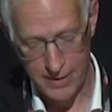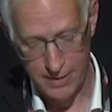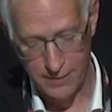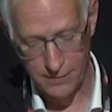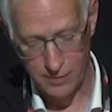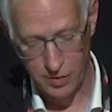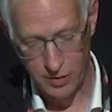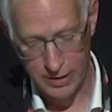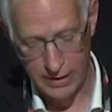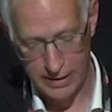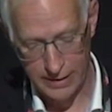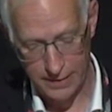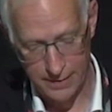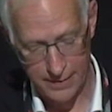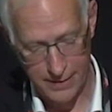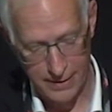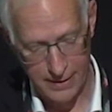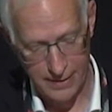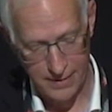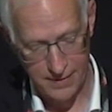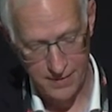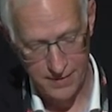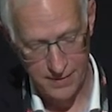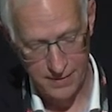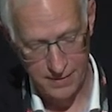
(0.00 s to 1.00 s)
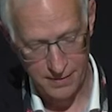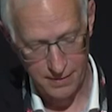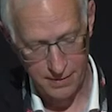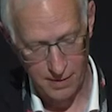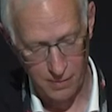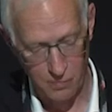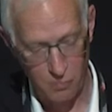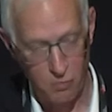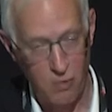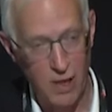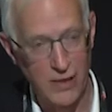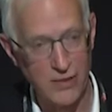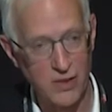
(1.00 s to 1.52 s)
of looking at things
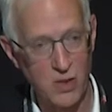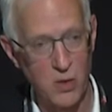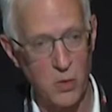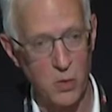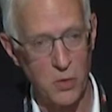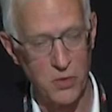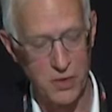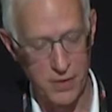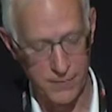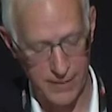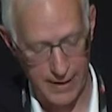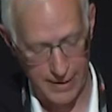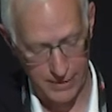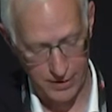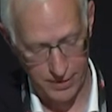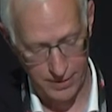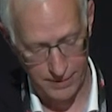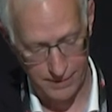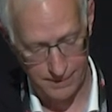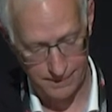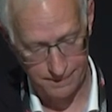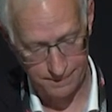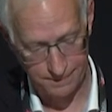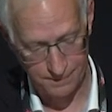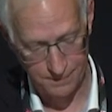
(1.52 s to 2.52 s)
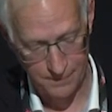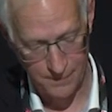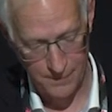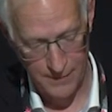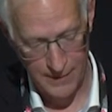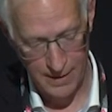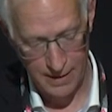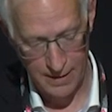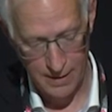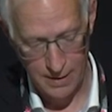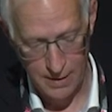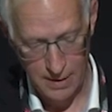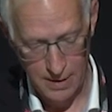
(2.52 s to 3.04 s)
and one course of action.
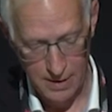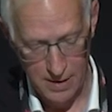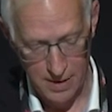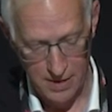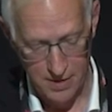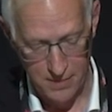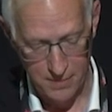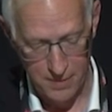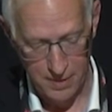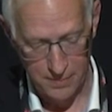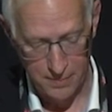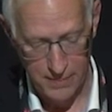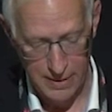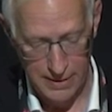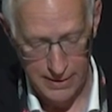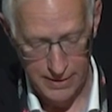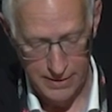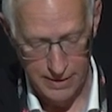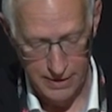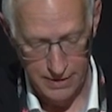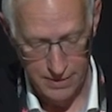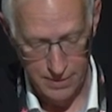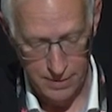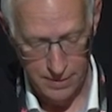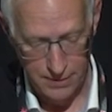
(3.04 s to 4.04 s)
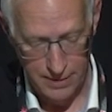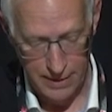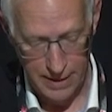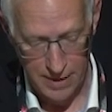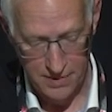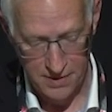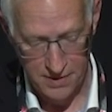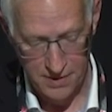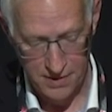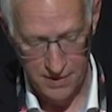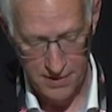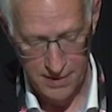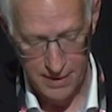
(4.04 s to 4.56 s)
As Macmillan in
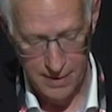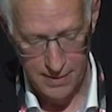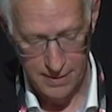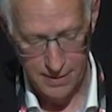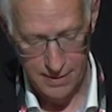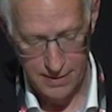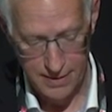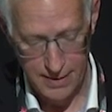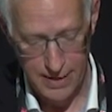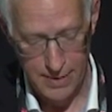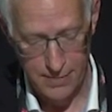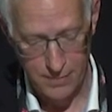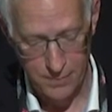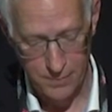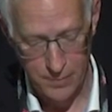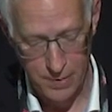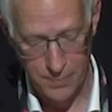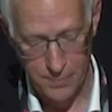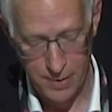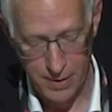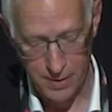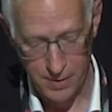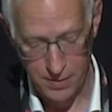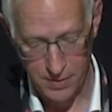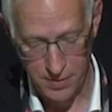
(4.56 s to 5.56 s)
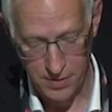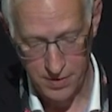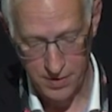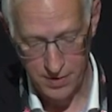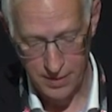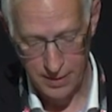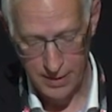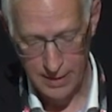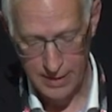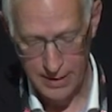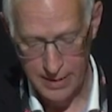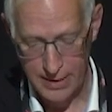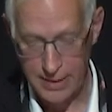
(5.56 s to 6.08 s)
2010
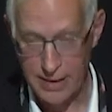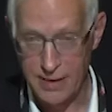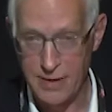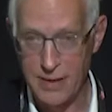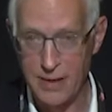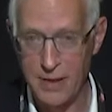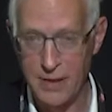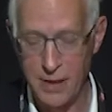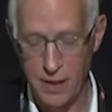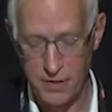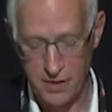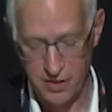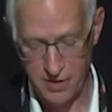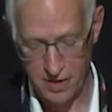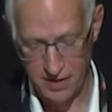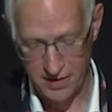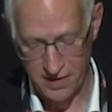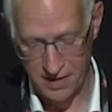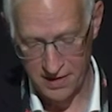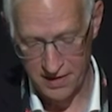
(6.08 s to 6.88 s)
proposed, it encourages a